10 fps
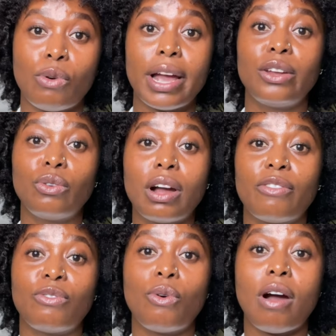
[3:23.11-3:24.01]
I know
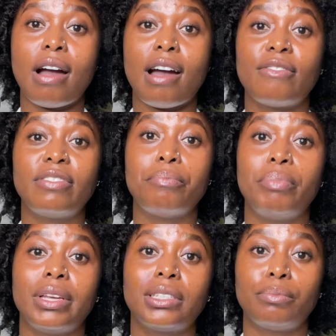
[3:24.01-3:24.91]
Carrefour have the
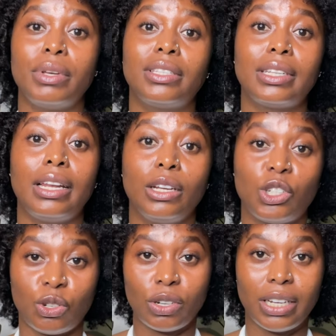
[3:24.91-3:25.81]
best
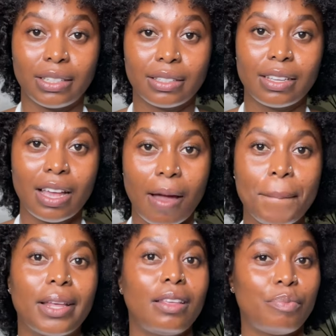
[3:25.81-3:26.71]
electronics,
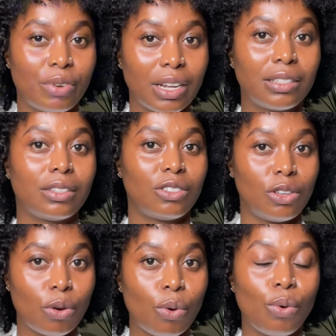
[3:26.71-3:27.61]
but the prices,
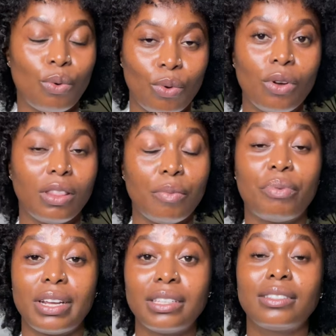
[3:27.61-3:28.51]
yo, the
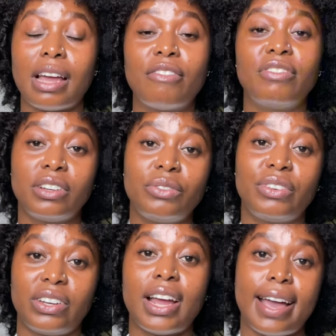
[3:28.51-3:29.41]
prices are
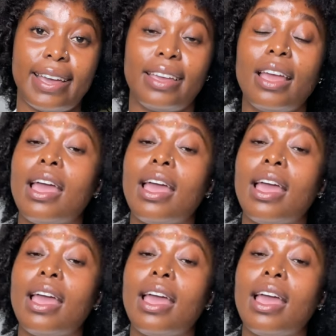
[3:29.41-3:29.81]
very high.